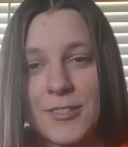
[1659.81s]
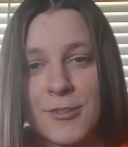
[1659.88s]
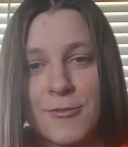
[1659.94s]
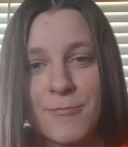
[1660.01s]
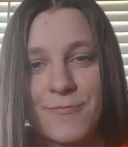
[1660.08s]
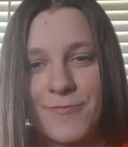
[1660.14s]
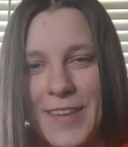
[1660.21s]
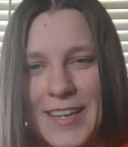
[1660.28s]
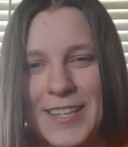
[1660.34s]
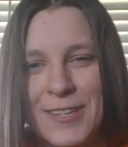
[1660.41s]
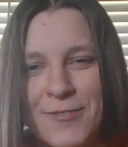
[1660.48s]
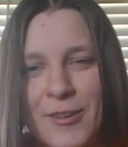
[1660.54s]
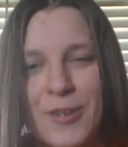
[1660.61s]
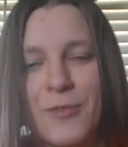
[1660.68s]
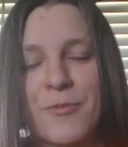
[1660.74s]
So, thank
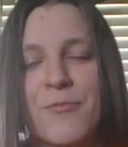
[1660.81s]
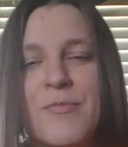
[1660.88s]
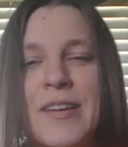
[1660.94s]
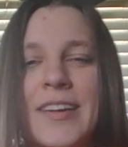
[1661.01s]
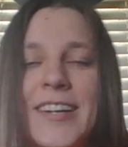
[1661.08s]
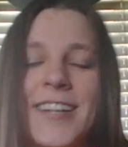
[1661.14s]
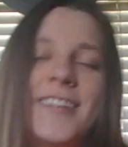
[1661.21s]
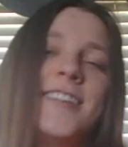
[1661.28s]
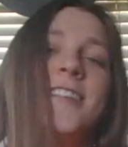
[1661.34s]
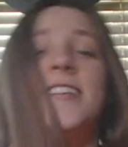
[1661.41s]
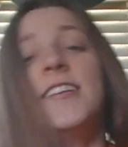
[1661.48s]
you. Thank you for being here.